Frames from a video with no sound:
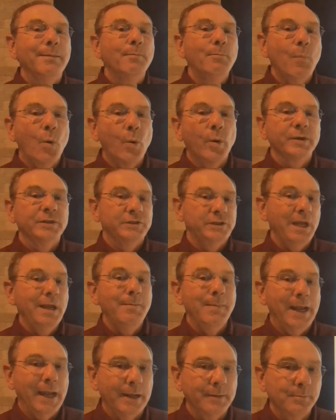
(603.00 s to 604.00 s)
more
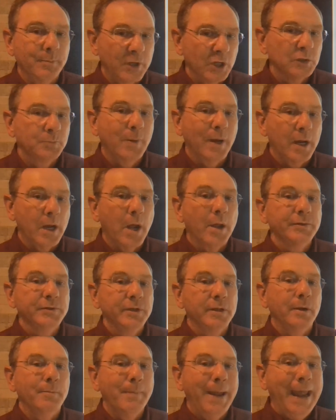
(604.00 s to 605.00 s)
cement. Just because
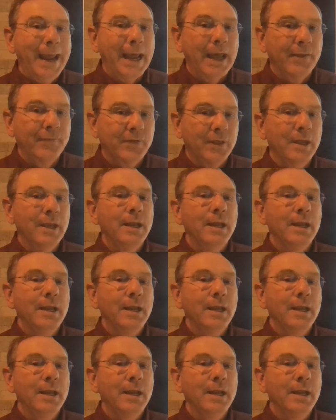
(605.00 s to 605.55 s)
of the math,